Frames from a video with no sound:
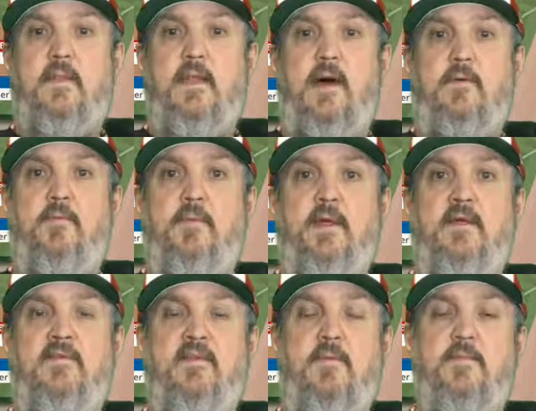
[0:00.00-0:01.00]
that would be
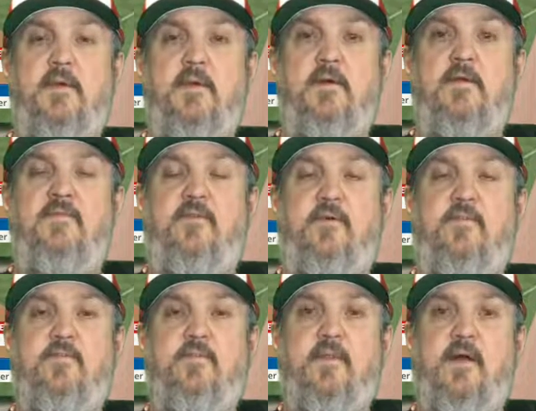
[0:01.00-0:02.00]
something good for
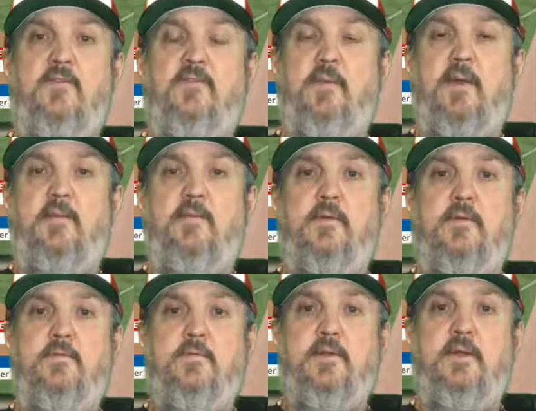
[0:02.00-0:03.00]
those people
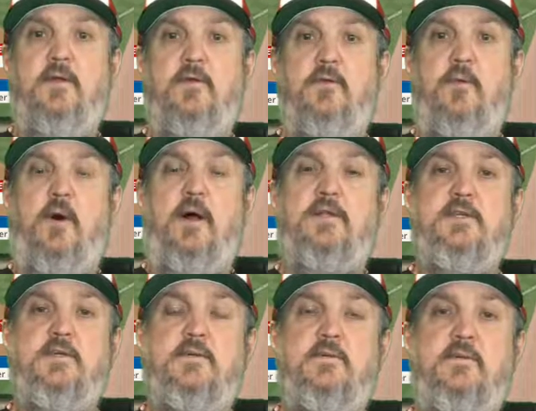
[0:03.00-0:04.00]
to do, to watch